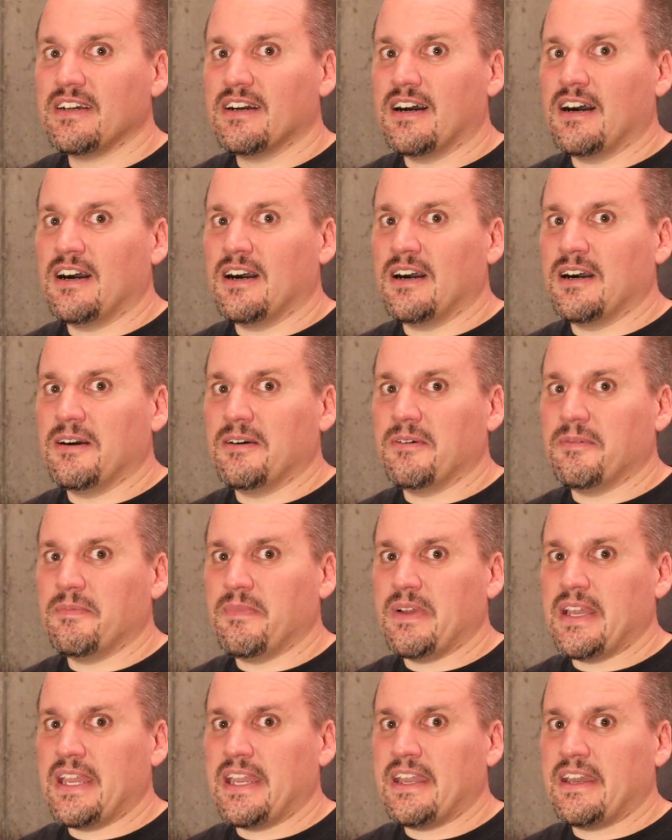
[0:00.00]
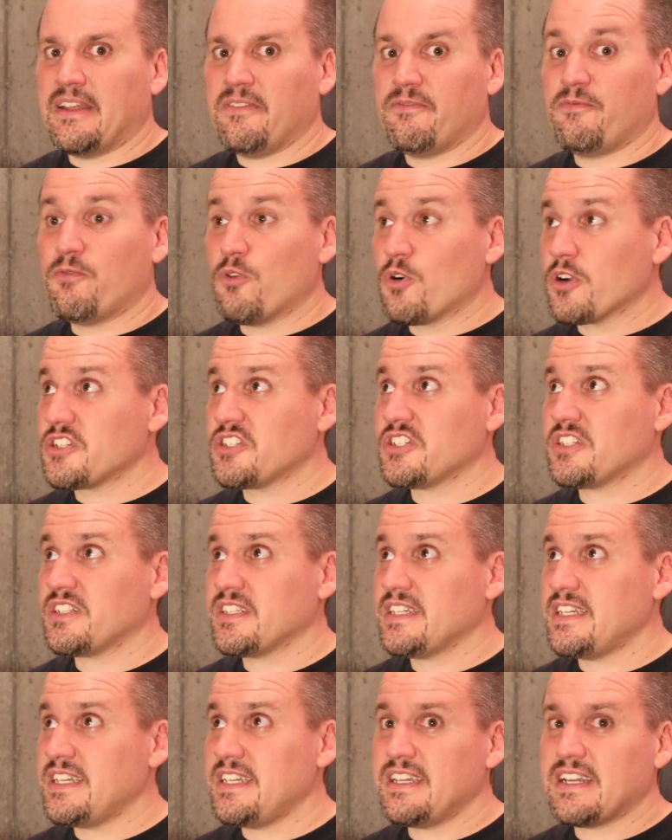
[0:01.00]
And
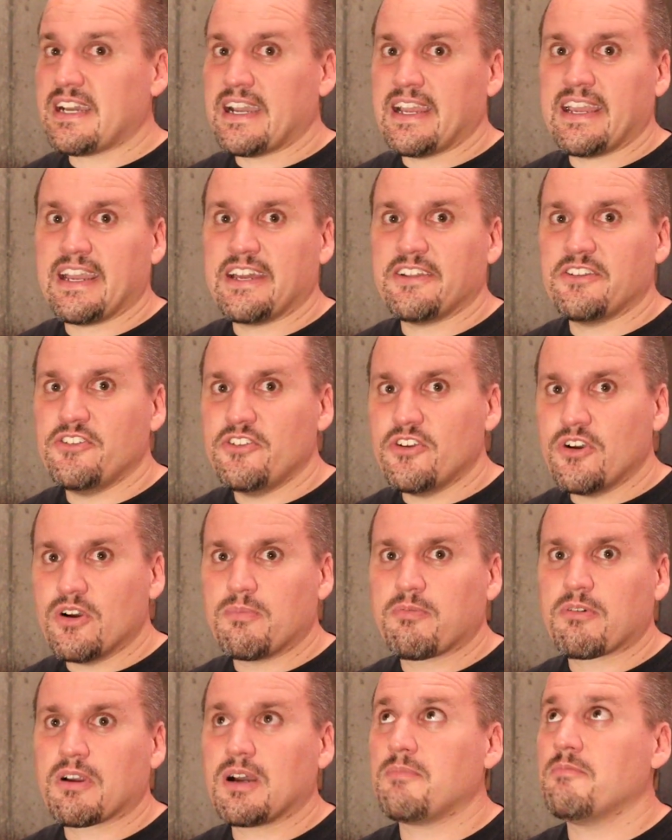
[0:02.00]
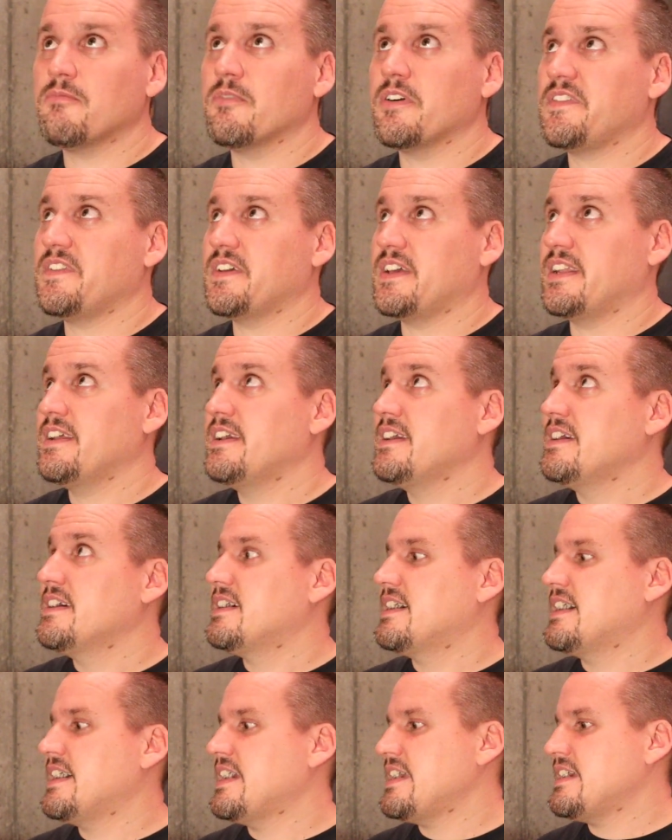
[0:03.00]
fortunately, I had no problem with it.
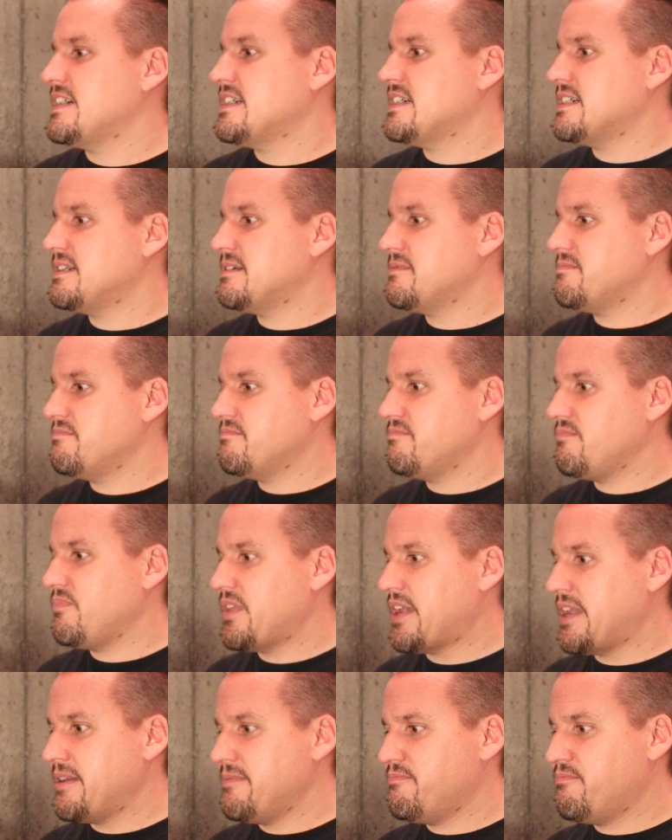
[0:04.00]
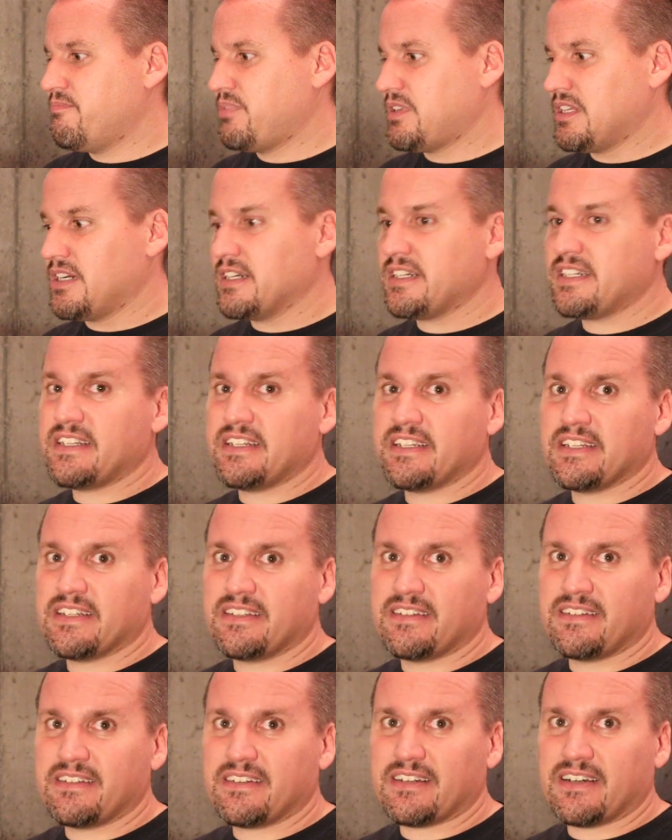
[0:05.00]
I plugged it
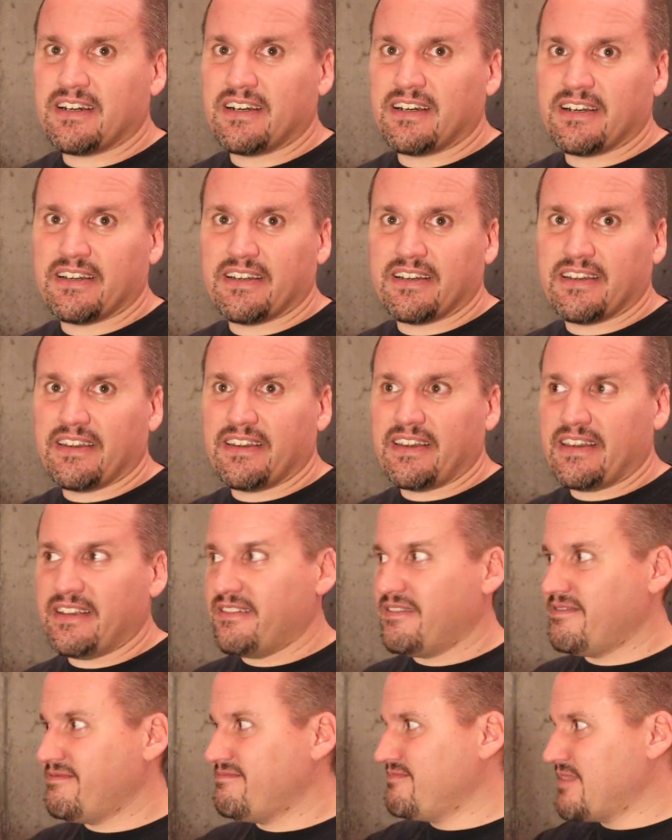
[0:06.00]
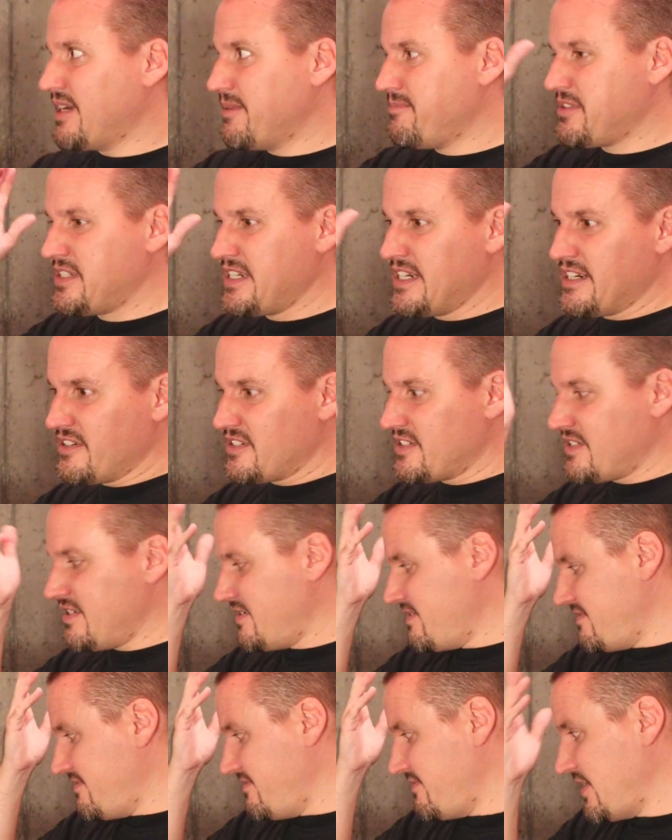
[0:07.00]
in and upstairs, and
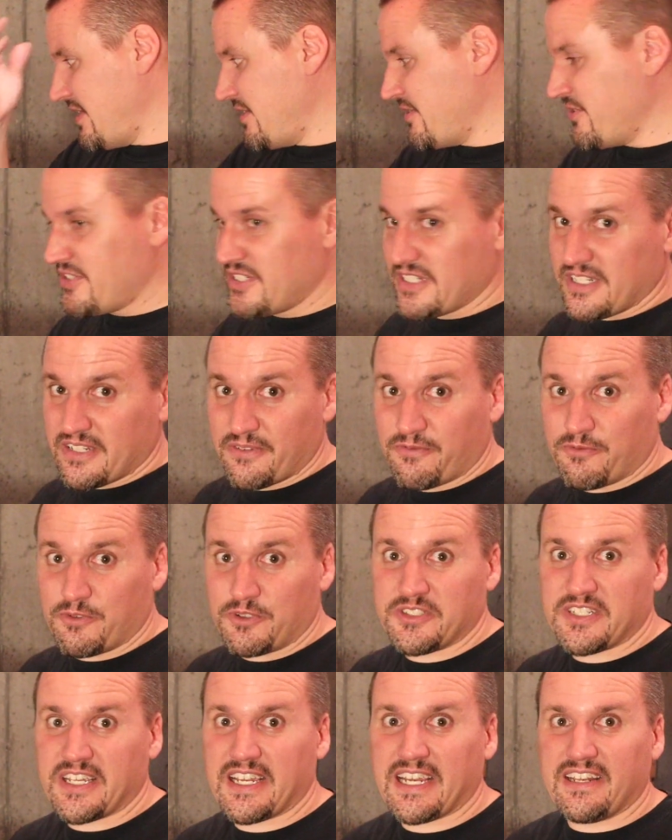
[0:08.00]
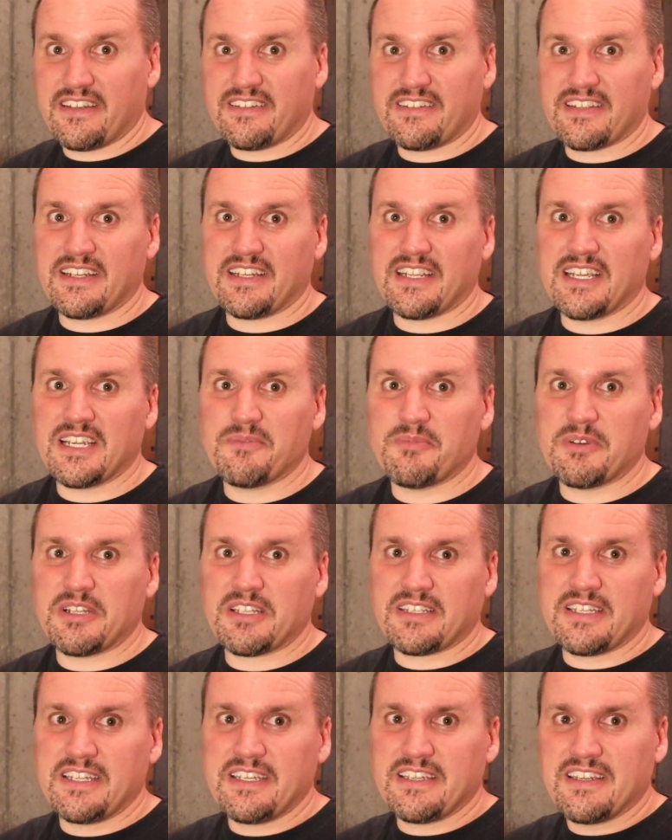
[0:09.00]
it negotiated a full 10
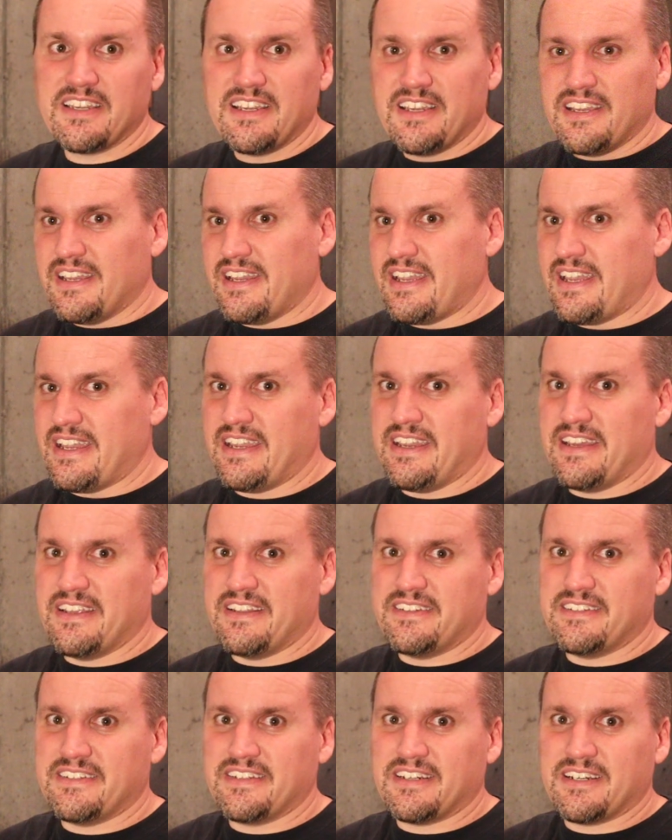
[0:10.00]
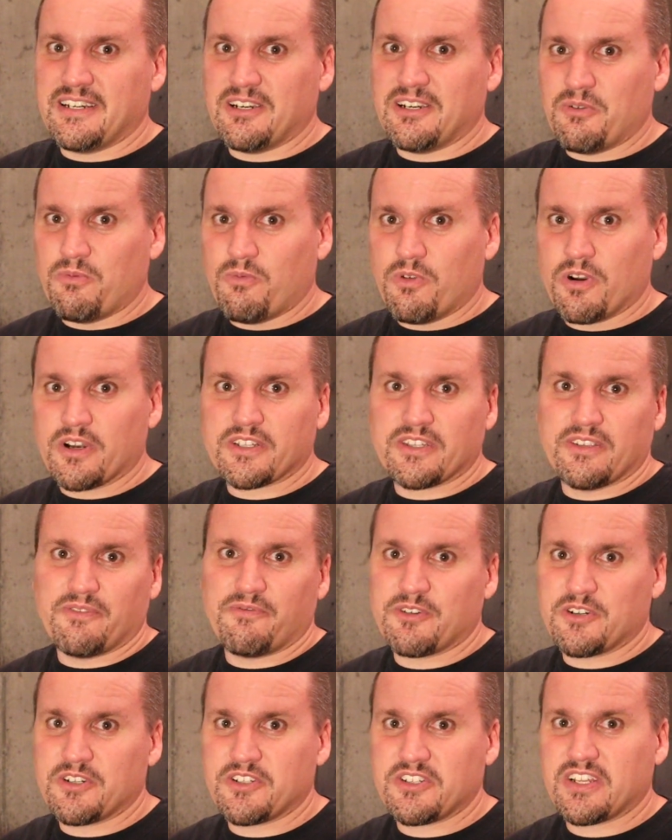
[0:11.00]
gigabit link and worked the
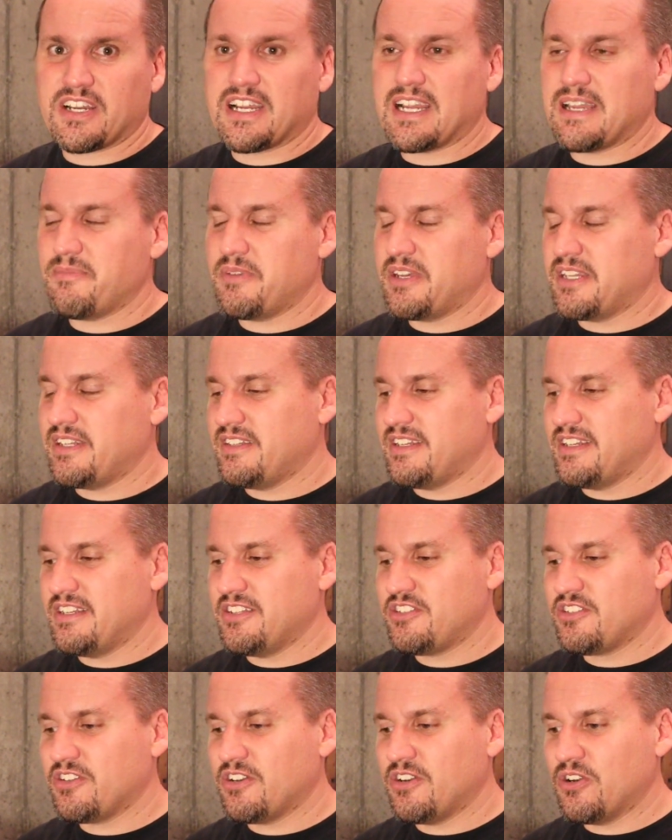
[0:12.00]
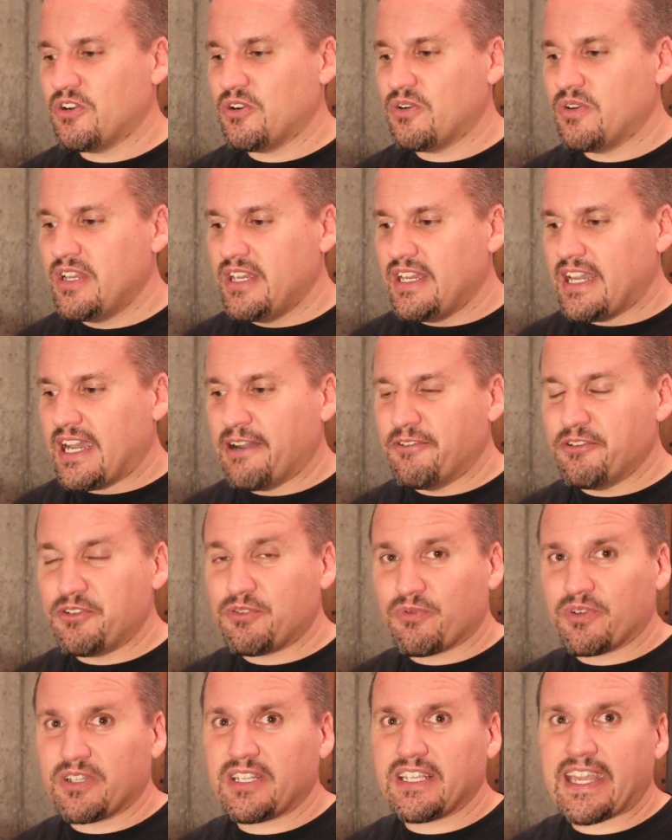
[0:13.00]
first time, and so I was
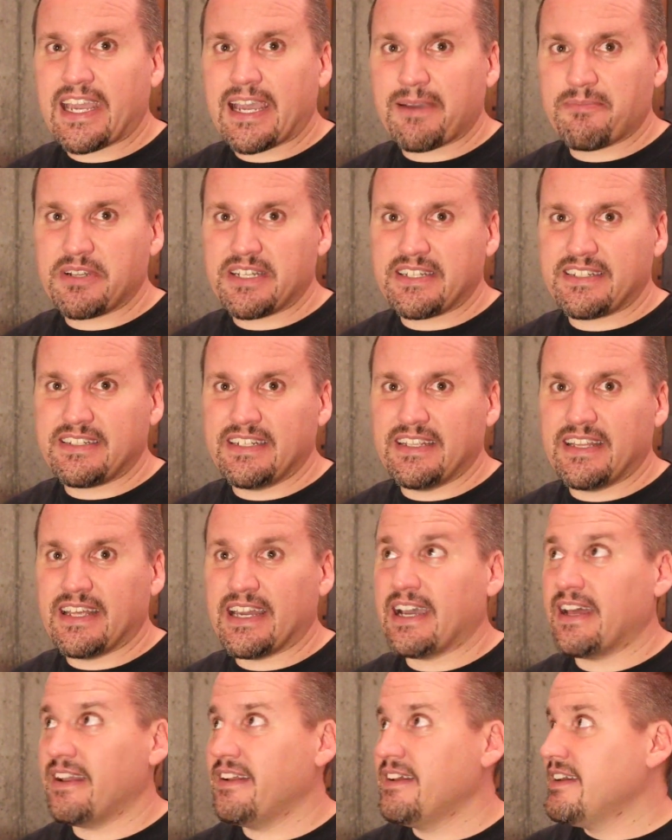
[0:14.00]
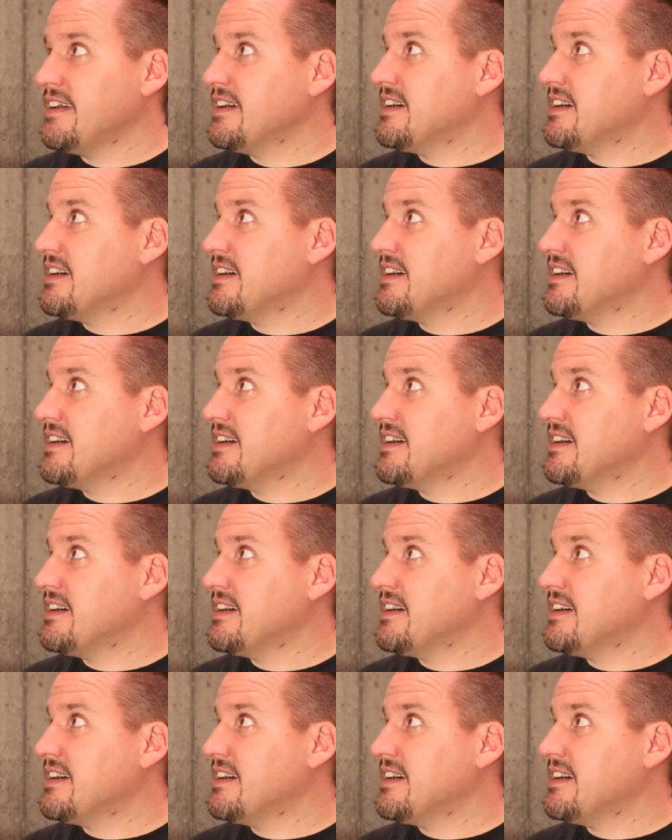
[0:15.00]
really happy to see that.